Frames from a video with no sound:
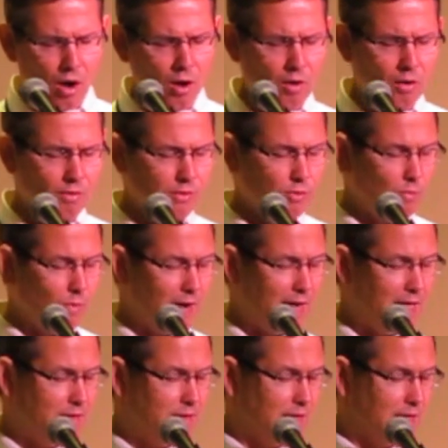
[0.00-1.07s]
all the
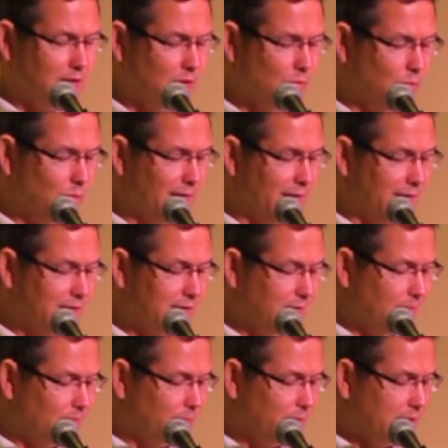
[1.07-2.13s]
way that you went
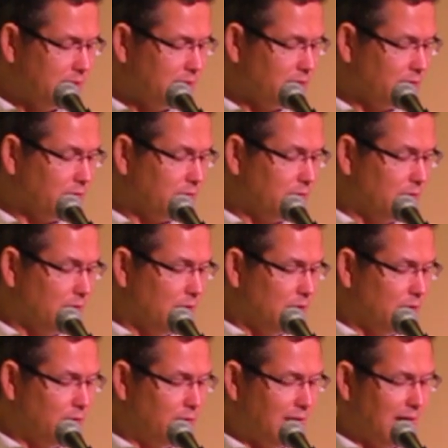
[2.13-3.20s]
until
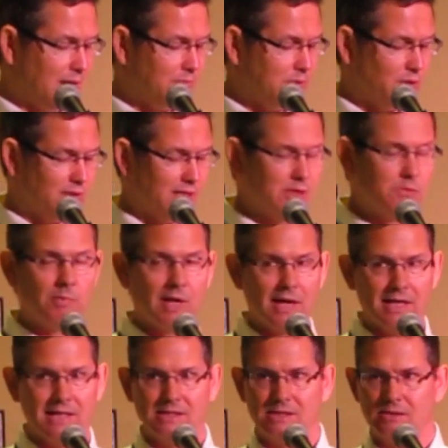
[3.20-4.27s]
you came to this
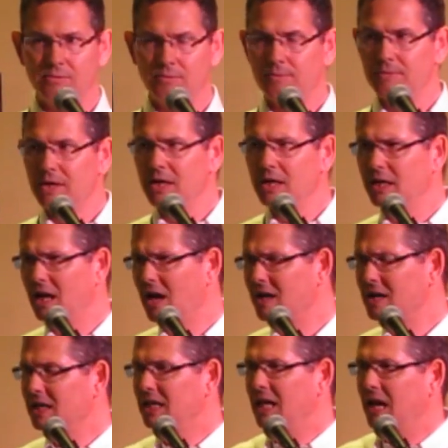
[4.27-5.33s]
place."
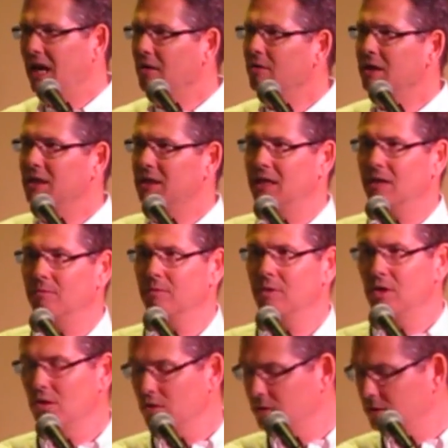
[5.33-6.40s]
God had carried
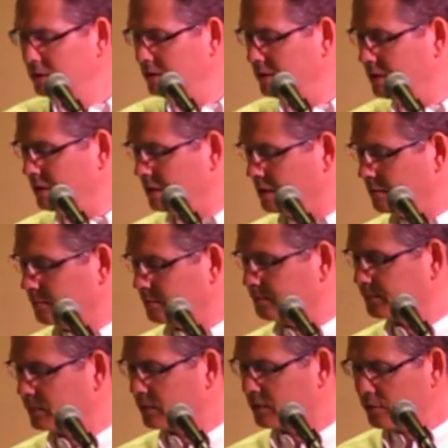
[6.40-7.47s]
them
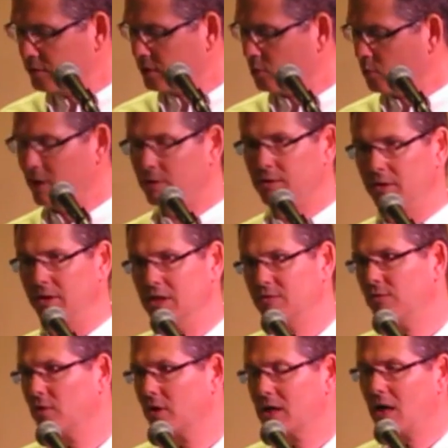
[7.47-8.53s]
through the
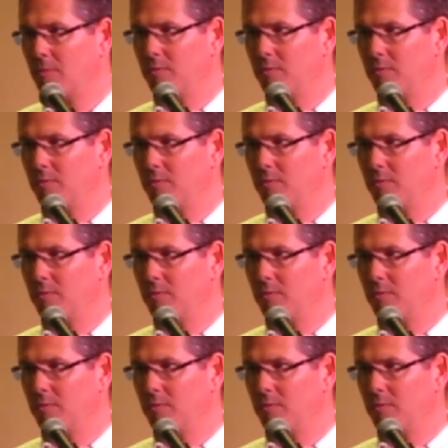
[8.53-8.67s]
wilderness for a